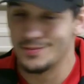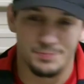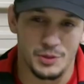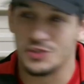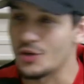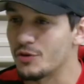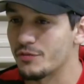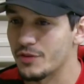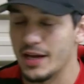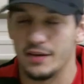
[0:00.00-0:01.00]

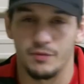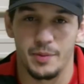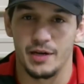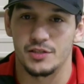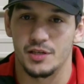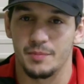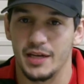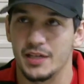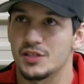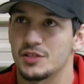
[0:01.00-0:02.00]
persona, for lack of a better term,
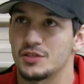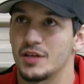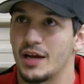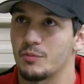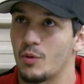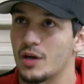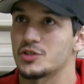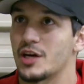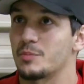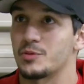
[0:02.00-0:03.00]
I guess, that I want to
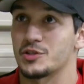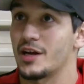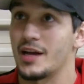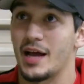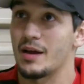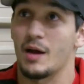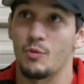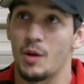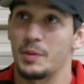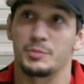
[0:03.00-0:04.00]
try to portray. I
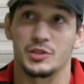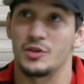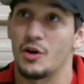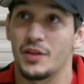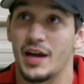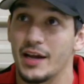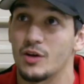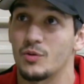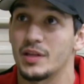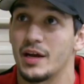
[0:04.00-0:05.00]
want people to know that I
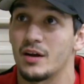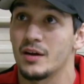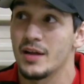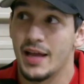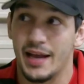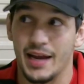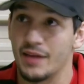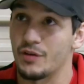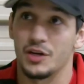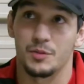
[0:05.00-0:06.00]
go in there and I
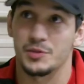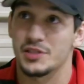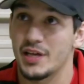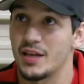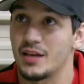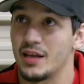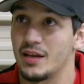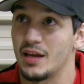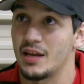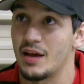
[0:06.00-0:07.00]
give 100%
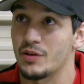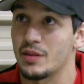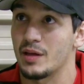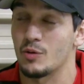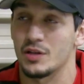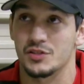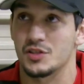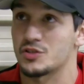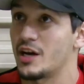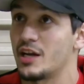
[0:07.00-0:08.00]
in everything, whether it's
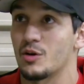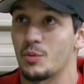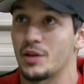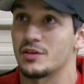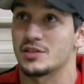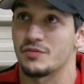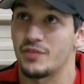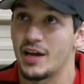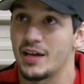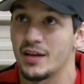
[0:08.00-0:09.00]
the training or whether it's the
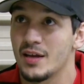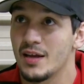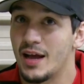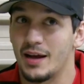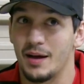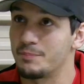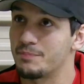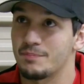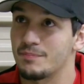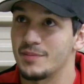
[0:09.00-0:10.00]
fight.
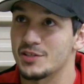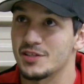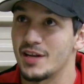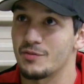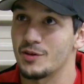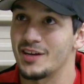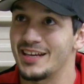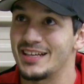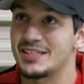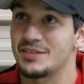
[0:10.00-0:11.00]
There's never an
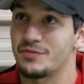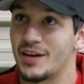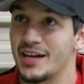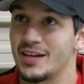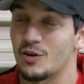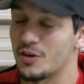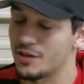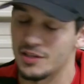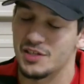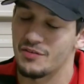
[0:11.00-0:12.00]
easy fight,
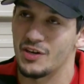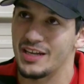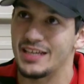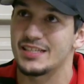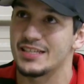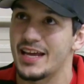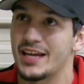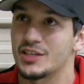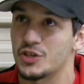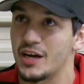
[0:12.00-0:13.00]
or there's never an easy
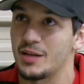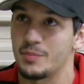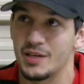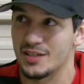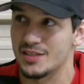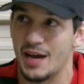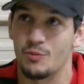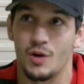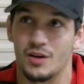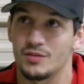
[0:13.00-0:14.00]
day in training, because I
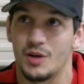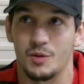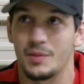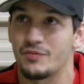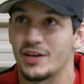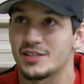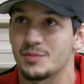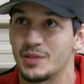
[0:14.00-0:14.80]
want all my fights to be